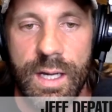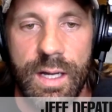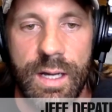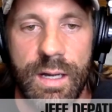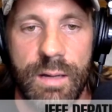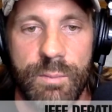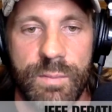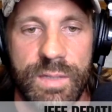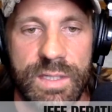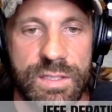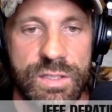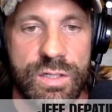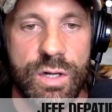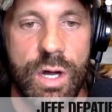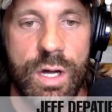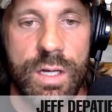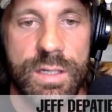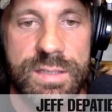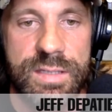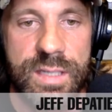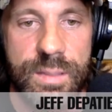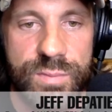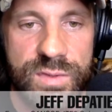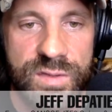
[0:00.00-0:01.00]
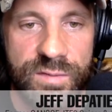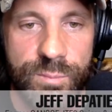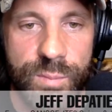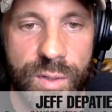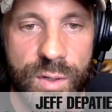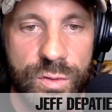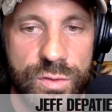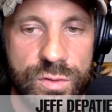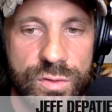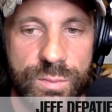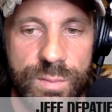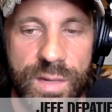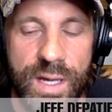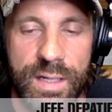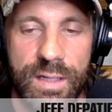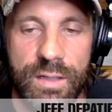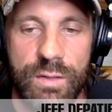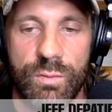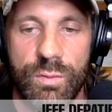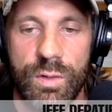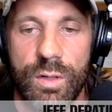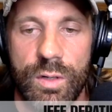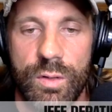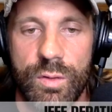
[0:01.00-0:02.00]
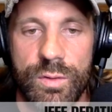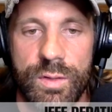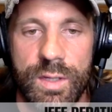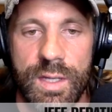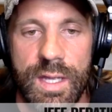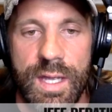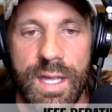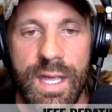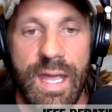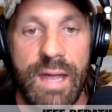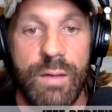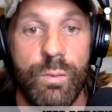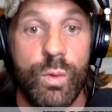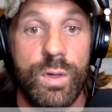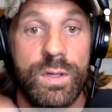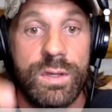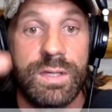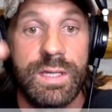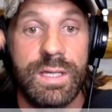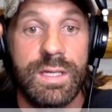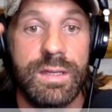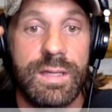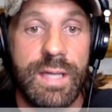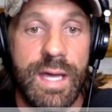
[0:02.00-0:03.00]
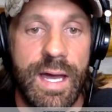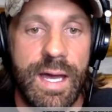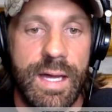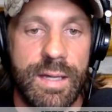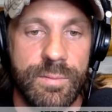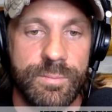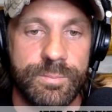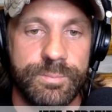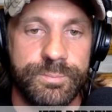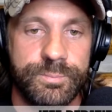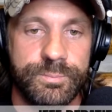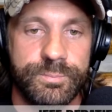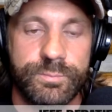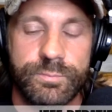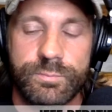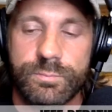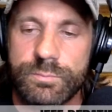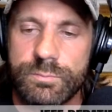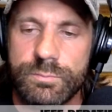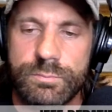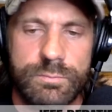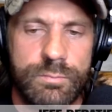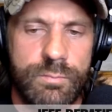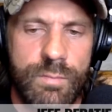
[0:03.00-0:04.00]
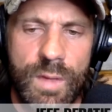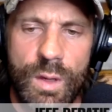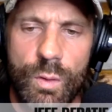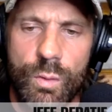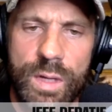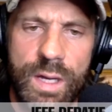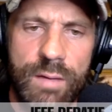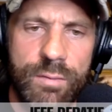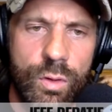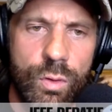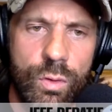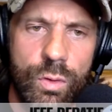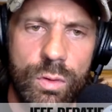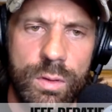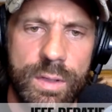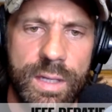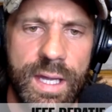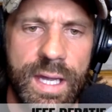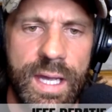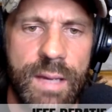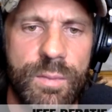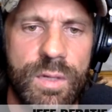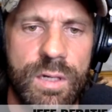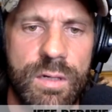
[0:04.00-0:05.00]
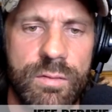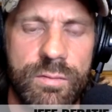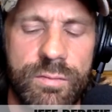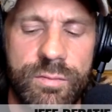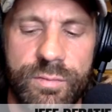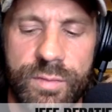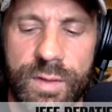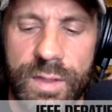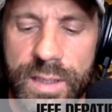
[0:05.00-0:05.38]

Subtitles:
these concepts of post-traumatic growth. And within that, we have a whole gamut of